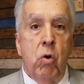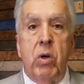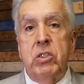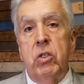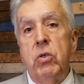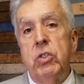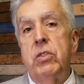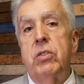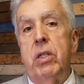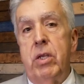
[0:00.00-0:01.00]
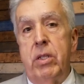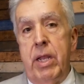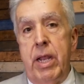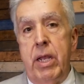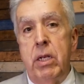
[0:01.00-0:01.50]
Resolutions, on the other
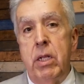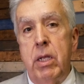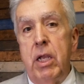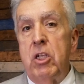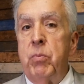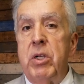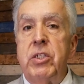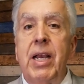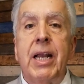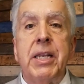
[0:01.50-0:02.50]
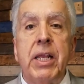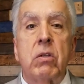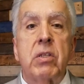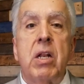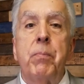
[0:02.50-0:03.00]
hand, express the
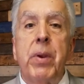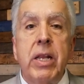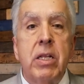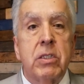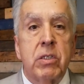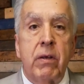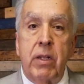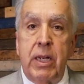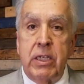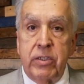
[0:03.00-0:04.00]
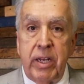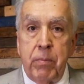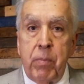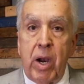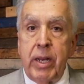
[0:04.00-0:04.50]
ideals and opinions of the
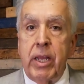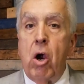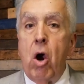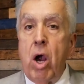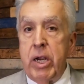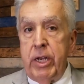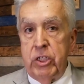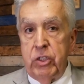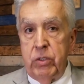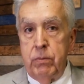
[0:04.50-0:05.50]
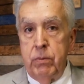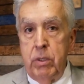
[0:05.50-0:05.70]
legislative body on an issue.